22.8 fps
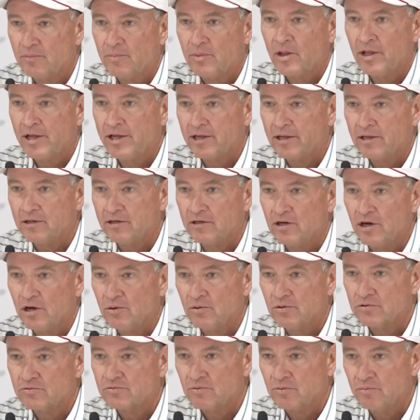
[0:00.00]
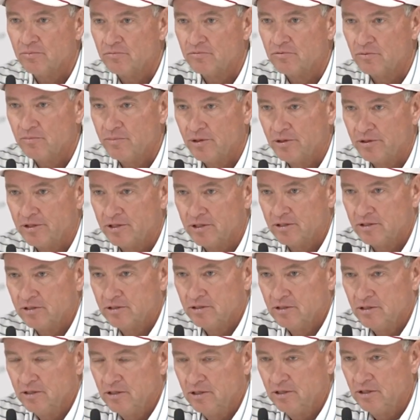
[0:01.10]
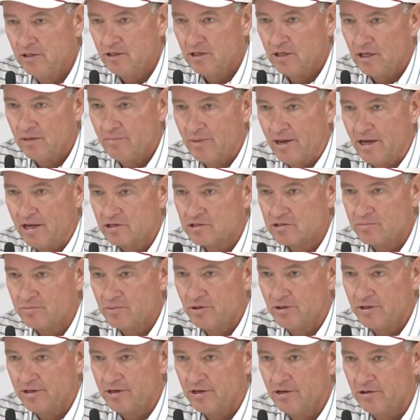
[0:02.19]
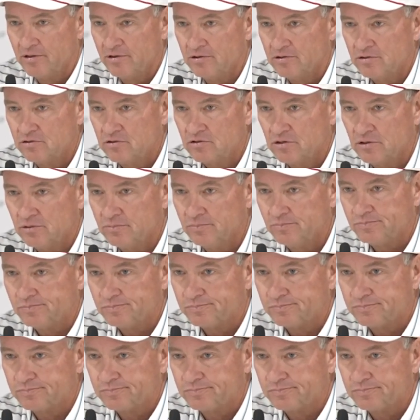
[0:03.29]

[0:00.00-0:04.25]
the plan, you know, was for Billy and Max to play together. So,